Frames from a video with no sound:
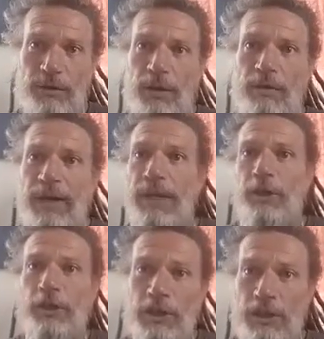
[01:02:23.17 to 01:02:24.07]
of
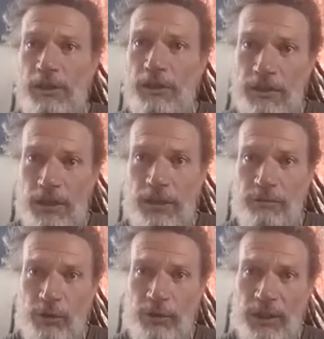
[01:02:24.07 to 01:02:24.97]
energy kind
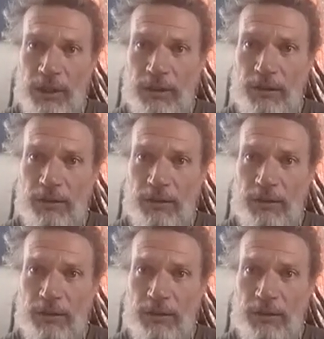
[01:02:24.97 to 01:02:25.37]
of going on.